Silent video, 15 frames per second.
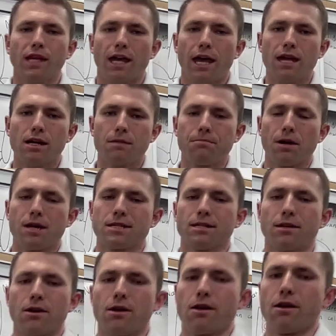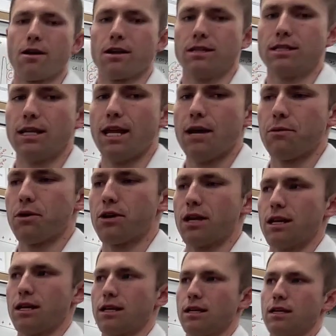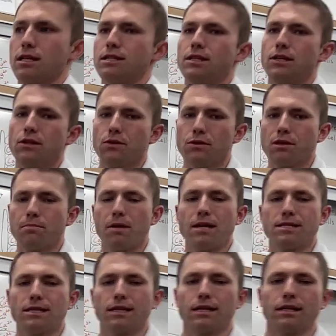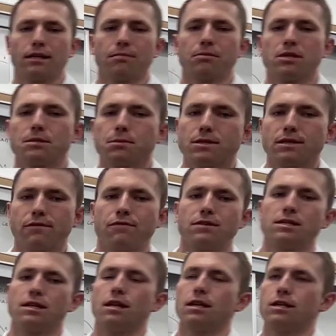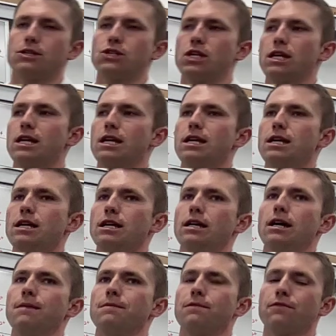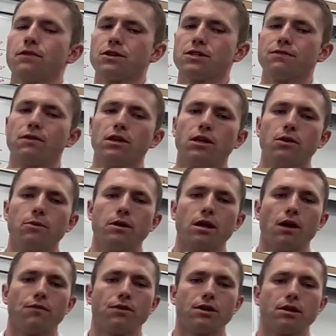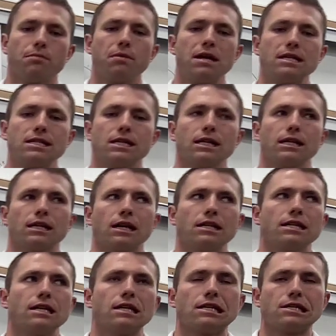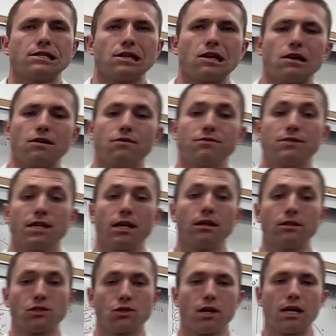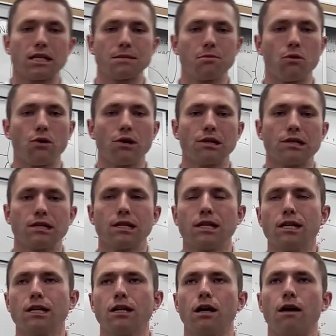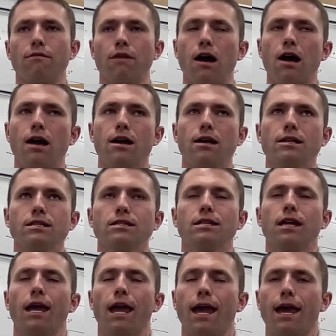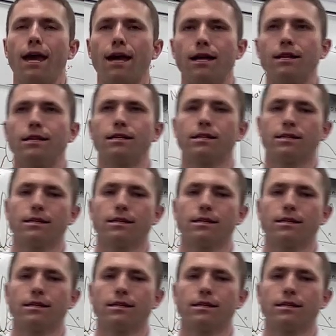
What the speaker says: Hey, I'm Bryson Carter. Today we're going to continue the basic principles of physiology. The first video we covered basic ideas of cell transport of ions and